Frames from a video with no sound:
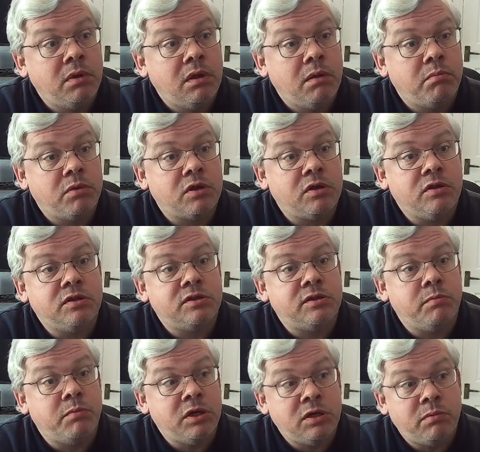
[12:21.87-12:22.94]
because the
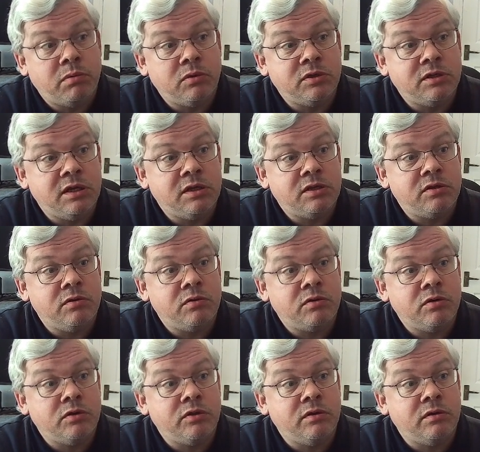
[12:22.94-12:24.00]
bishop on d2
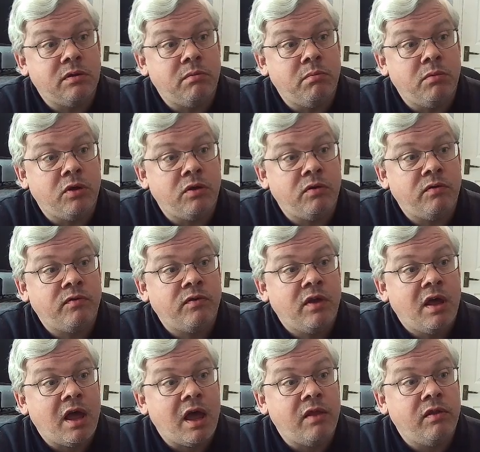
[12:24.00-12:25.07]
could move
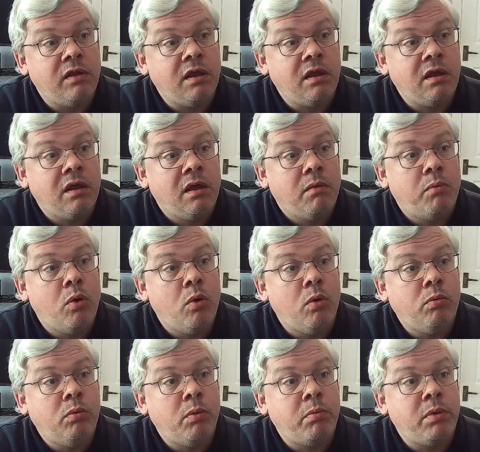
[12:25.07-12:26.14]
and the pawn
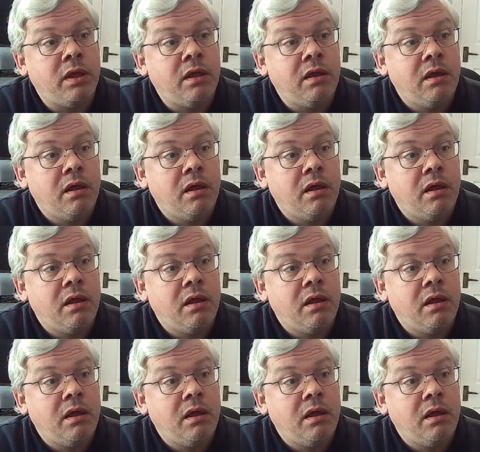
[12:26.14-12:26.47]
would be